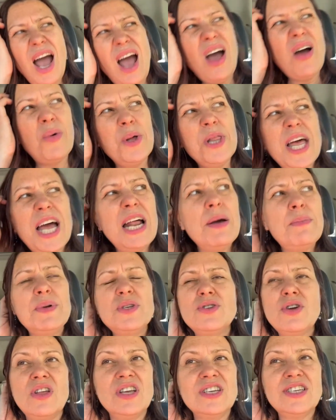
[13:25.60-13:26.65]
wow, well, that
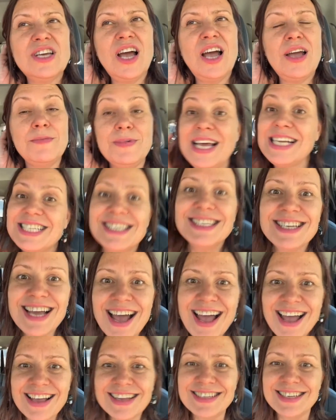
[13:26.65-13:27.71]
happens all the time. Yes, it
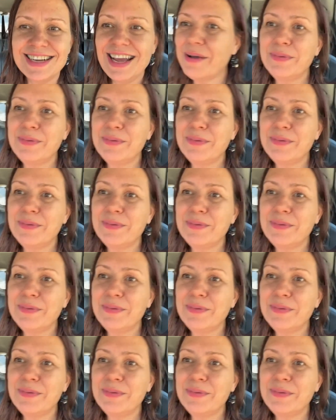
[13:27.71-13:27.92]
does.